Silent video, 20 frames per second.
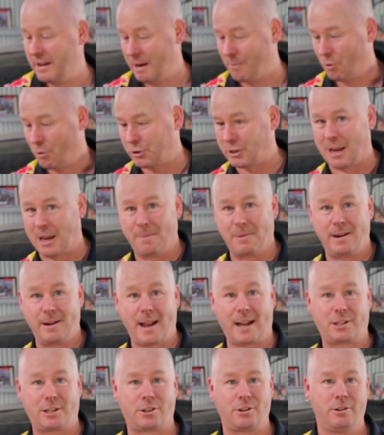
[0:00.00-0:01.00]
and what's coming
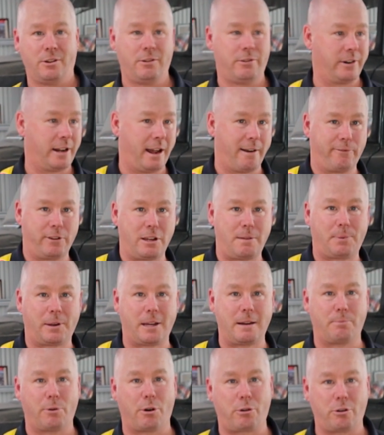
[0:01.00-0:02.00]
next on our
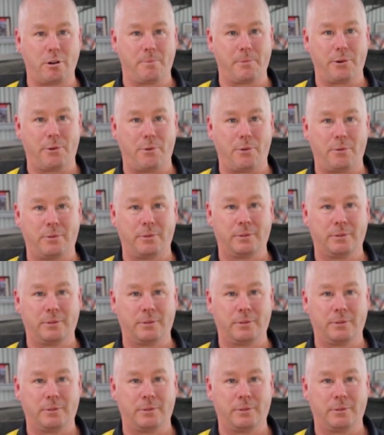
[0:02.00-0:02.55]
VP Brock Commodore.